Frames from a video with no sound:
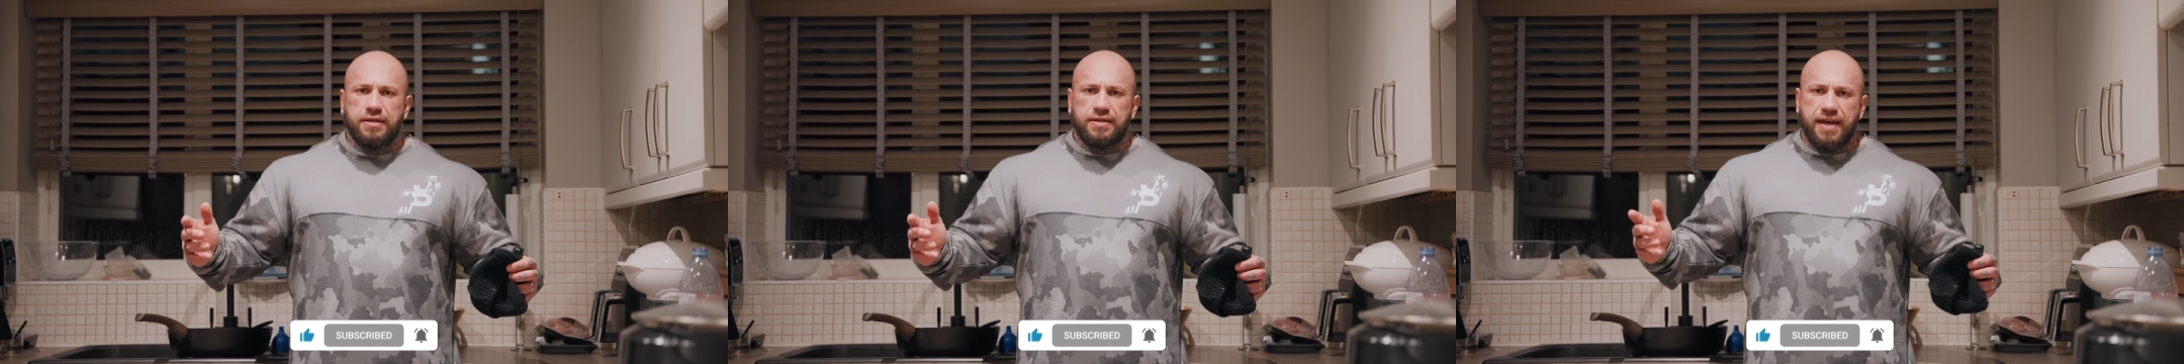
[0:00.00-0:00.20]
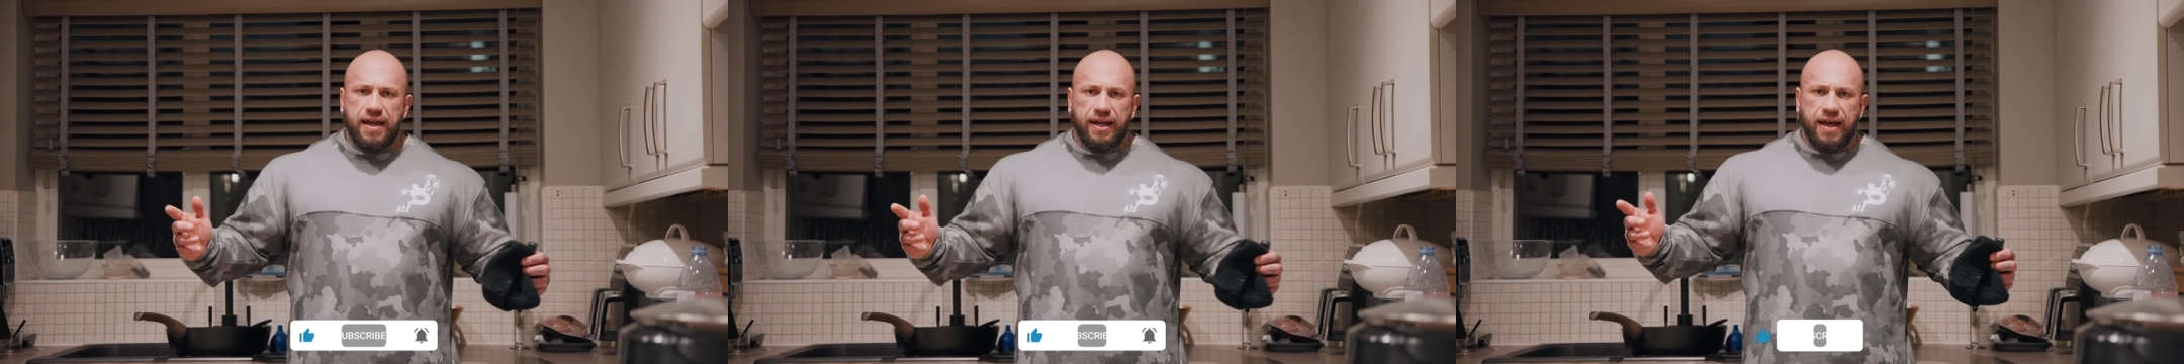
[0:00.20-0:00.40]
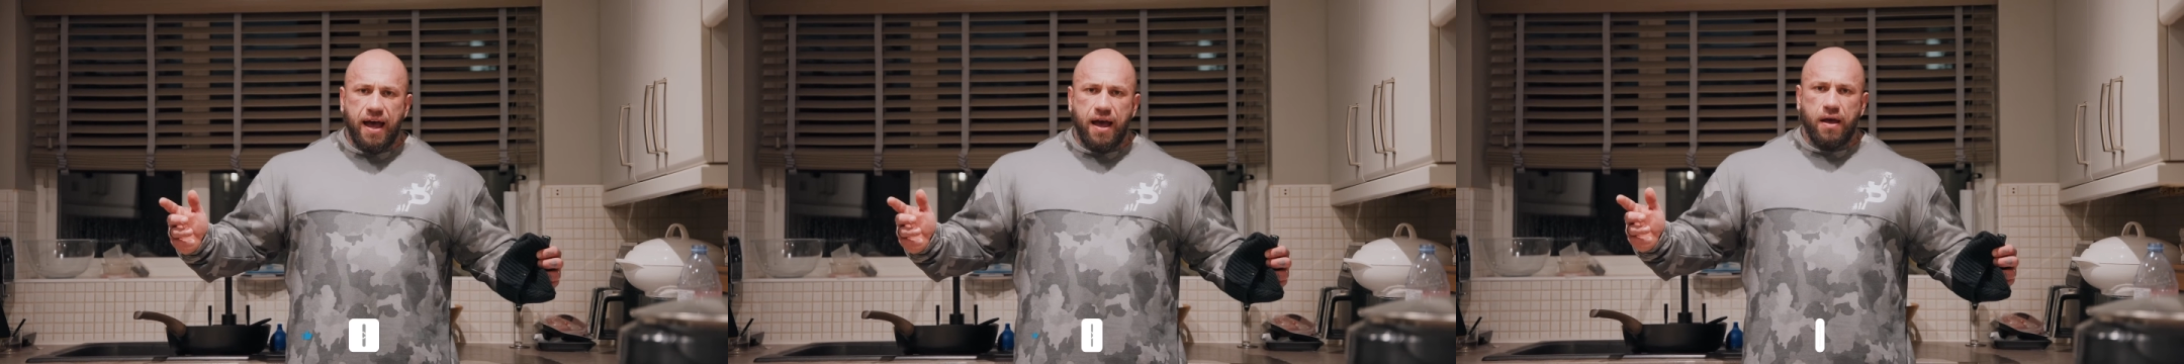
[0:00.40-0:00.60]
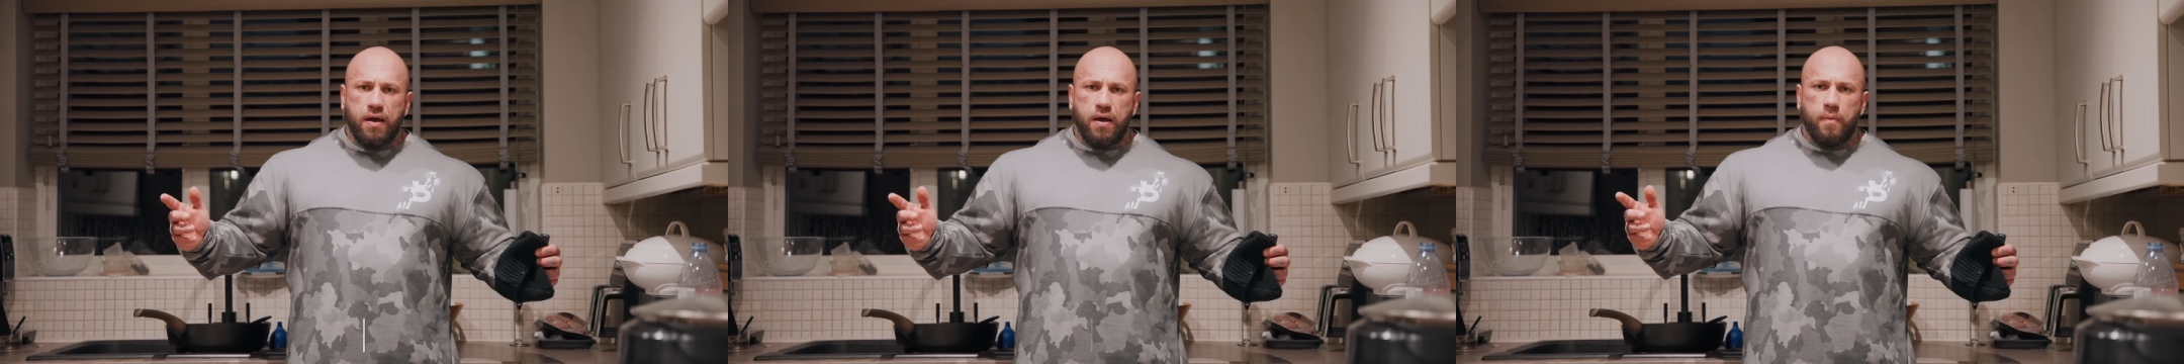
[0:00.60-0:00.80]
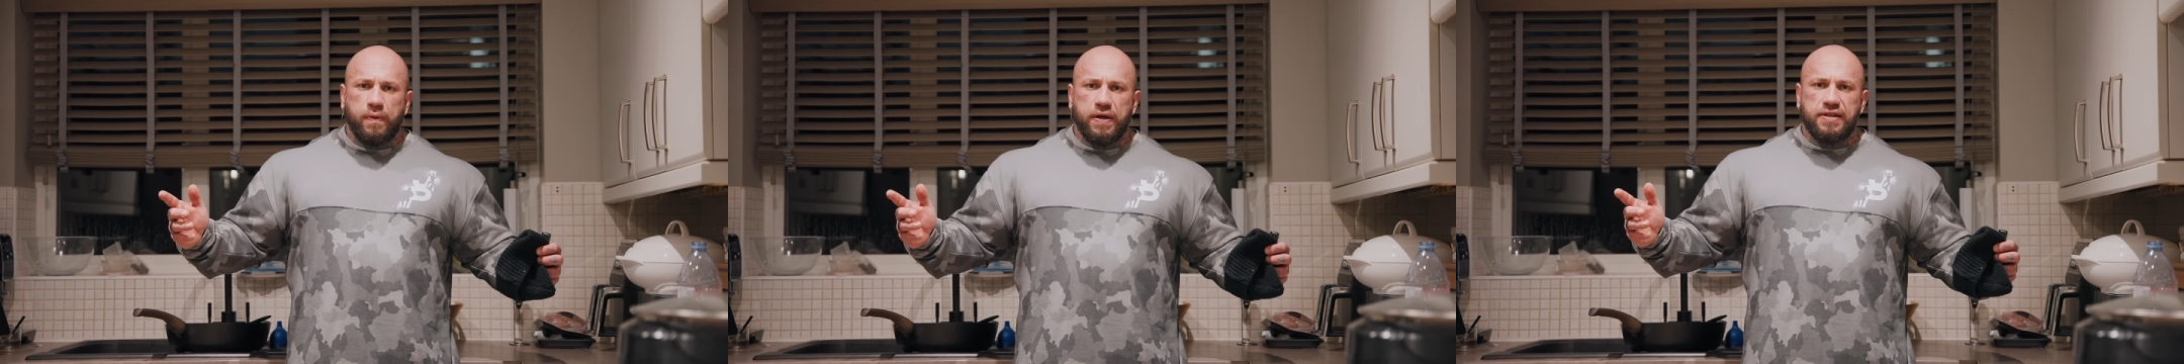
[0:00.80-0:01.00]
take care
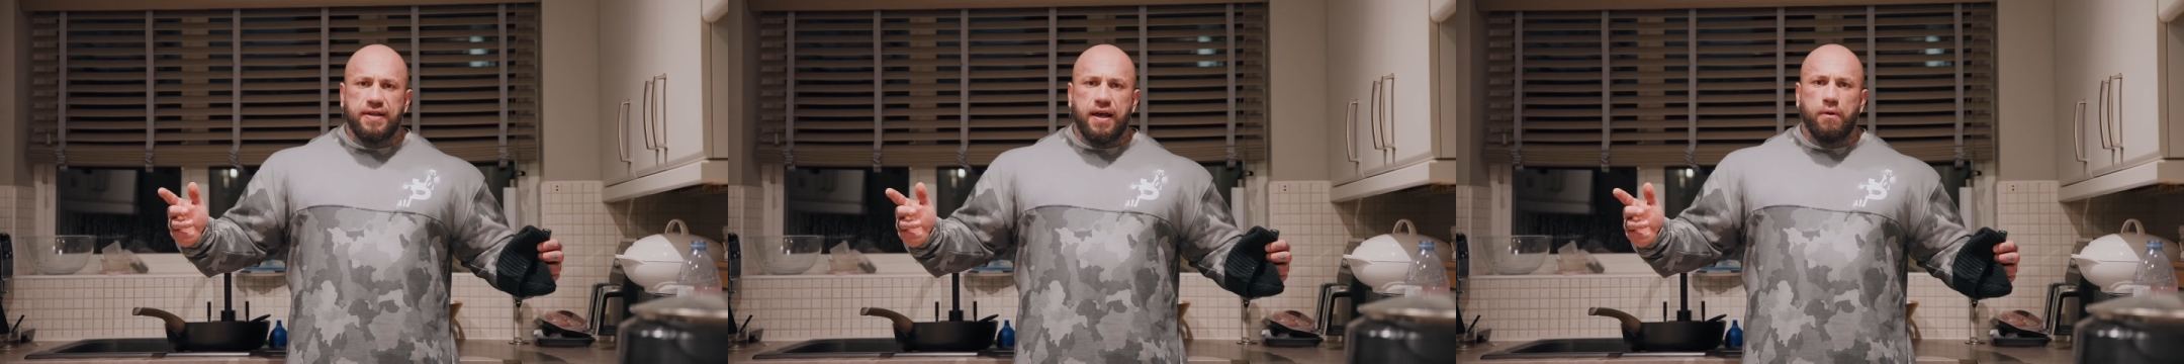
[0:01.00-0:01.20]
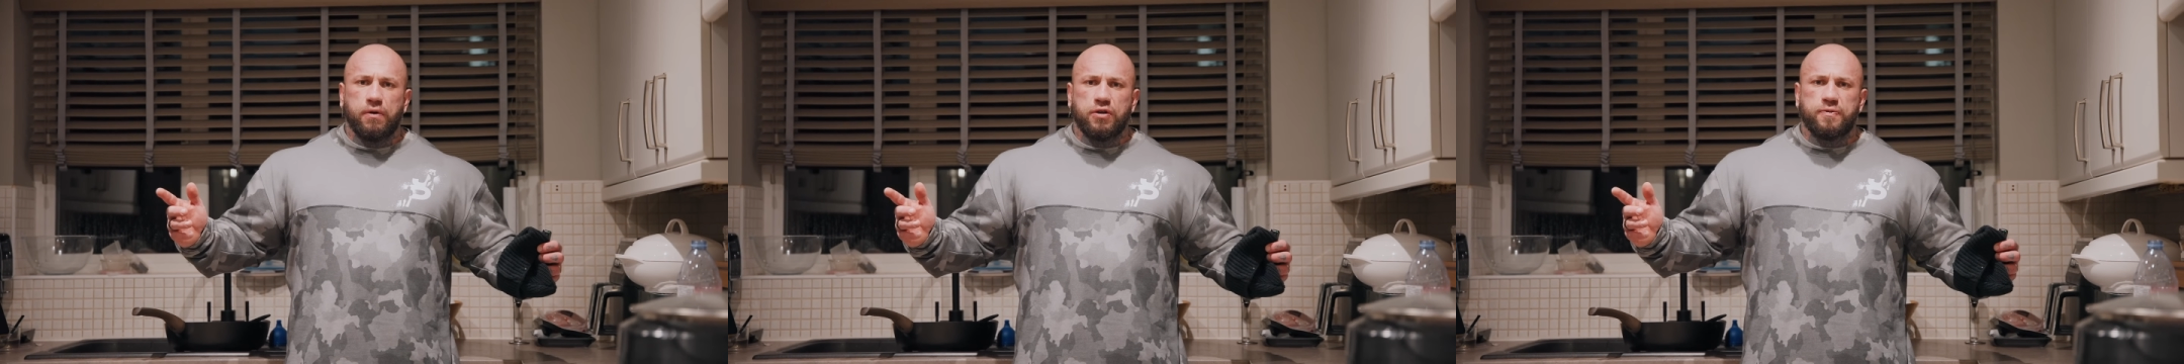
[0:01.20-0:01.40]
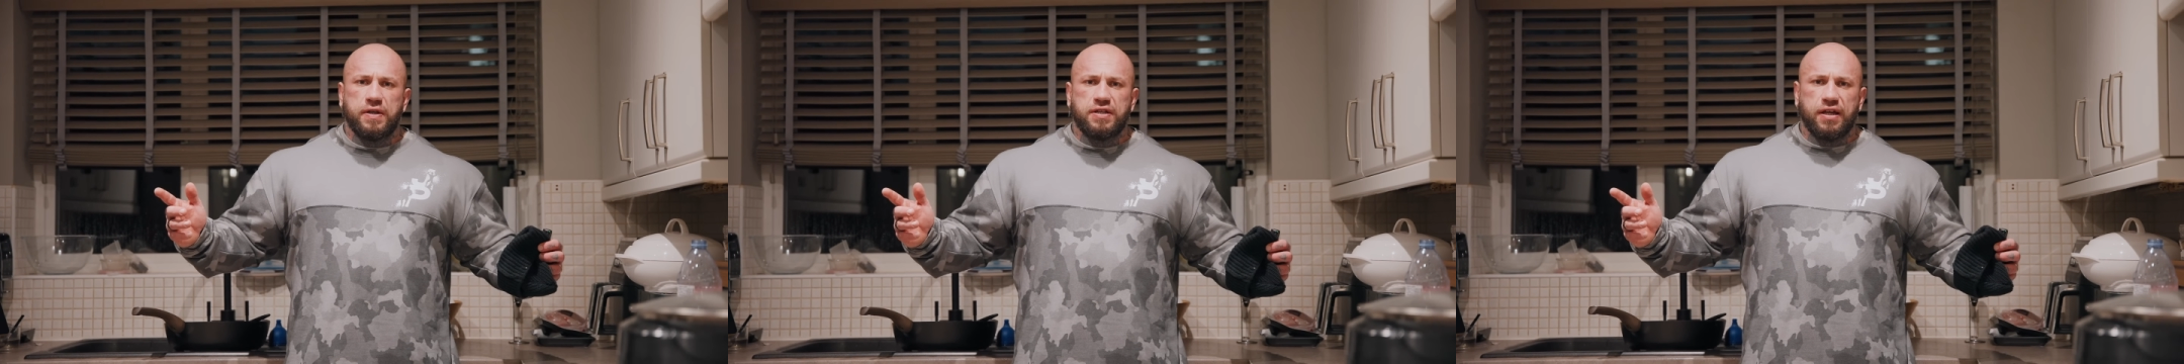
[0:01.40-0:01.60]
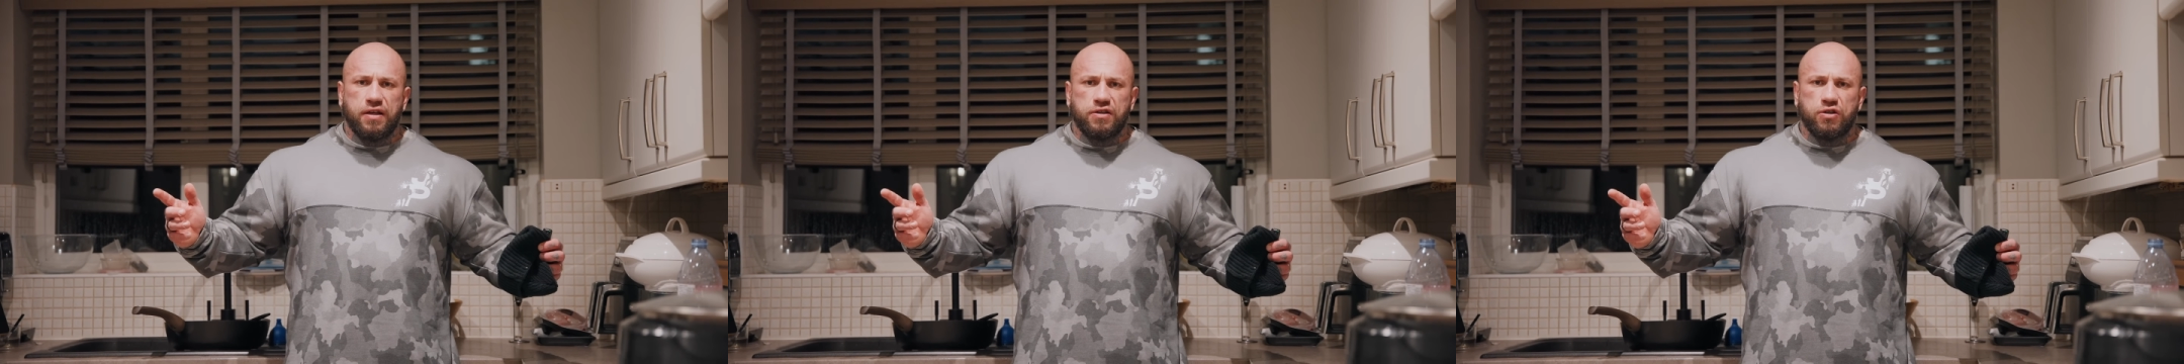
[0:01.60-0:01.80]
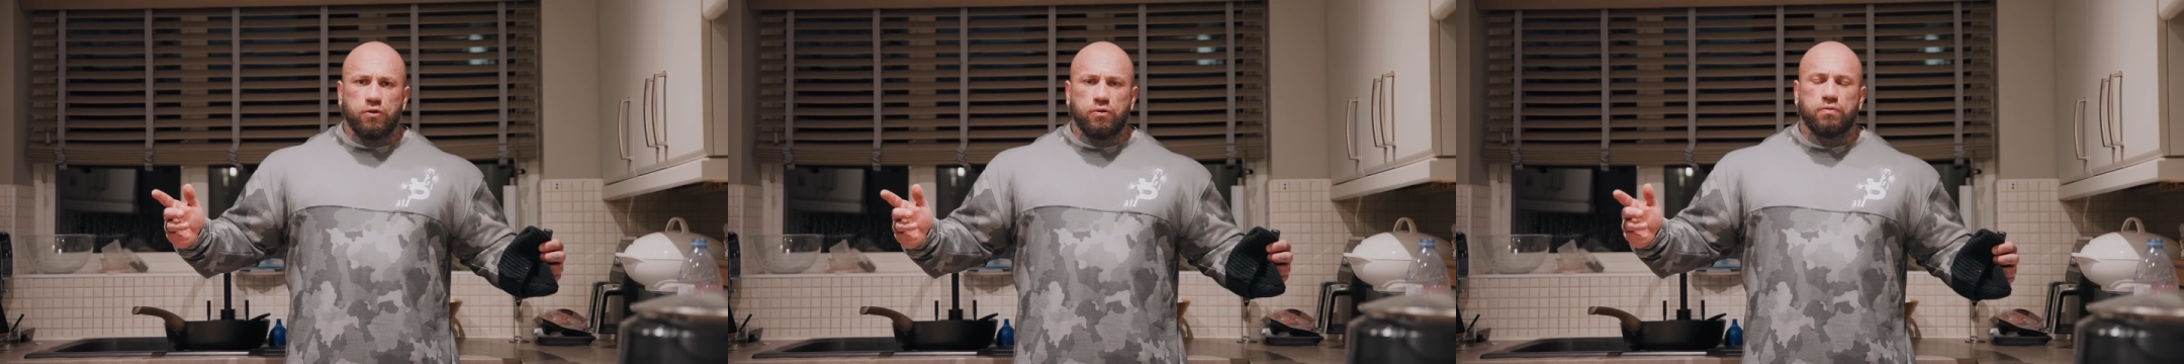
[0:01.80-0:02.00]
and peace out. I'll speak to you
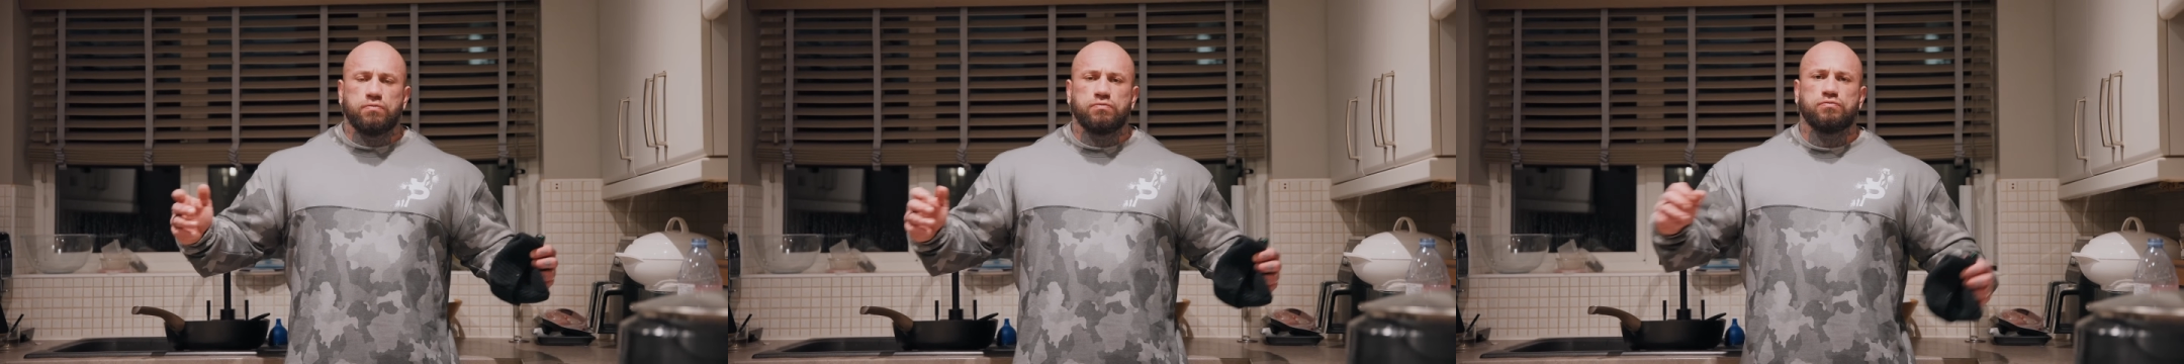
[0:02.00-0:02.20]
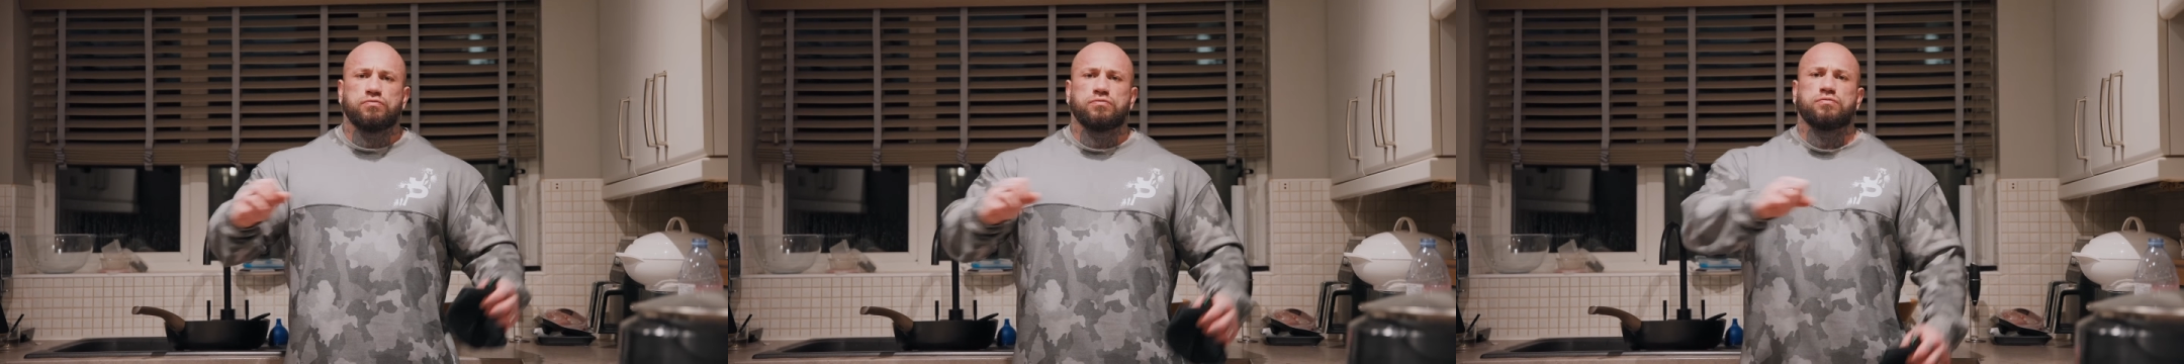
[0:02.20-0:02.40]
again soon.